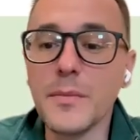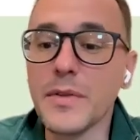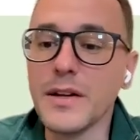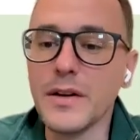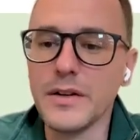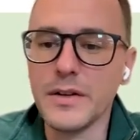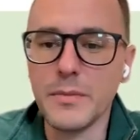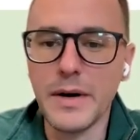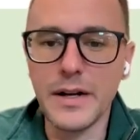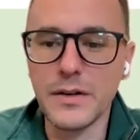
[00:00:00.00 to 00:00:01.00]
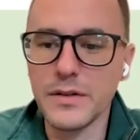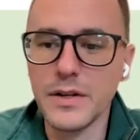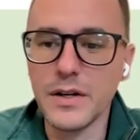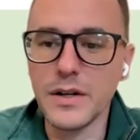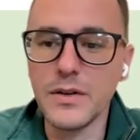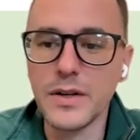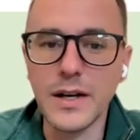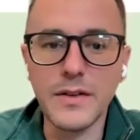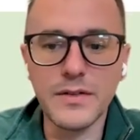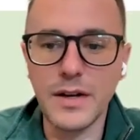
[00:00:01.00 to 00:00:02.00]
something near and dear to my heart,
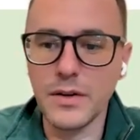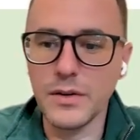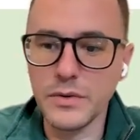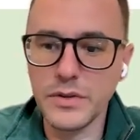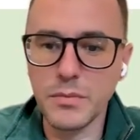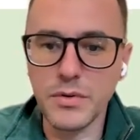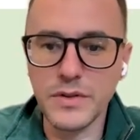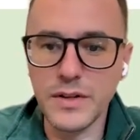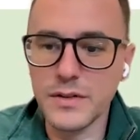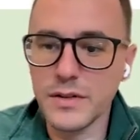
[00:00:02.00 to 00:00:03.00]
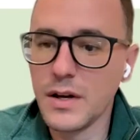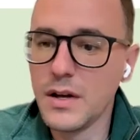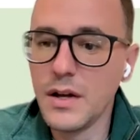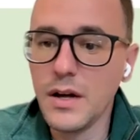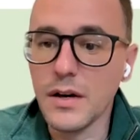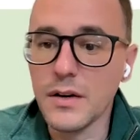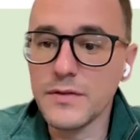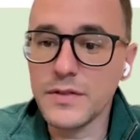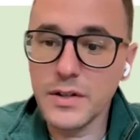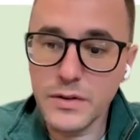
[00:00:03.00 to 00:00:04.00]
looking at the psycholinguistic processing of
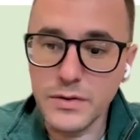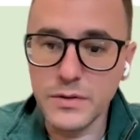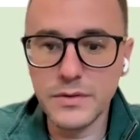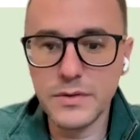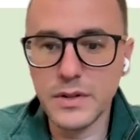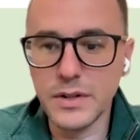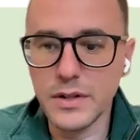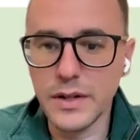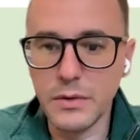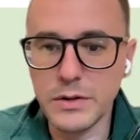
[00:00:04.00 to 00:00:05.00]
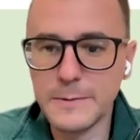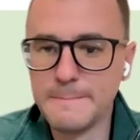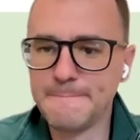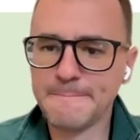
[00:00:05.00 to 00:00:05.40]
satirical language.